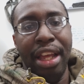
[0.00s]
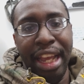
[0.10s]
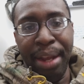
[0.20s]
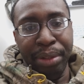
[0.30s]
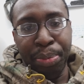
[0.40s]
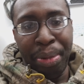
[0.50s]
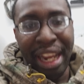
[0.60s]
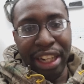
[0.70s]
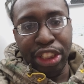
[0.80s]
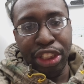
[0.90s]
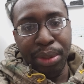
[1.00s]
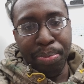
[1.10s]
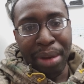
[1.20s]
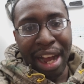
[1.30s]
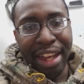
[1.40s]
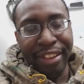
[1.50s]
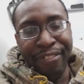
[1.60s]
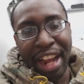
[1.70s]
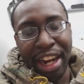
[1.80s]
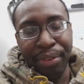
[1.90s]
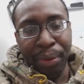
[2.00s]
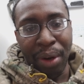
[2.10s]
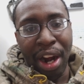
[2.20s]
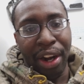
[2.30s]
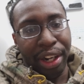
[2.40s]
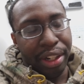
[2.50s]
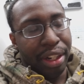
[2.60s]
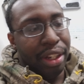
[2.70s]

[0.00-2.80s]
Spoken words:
It was pinched by the factory wiring.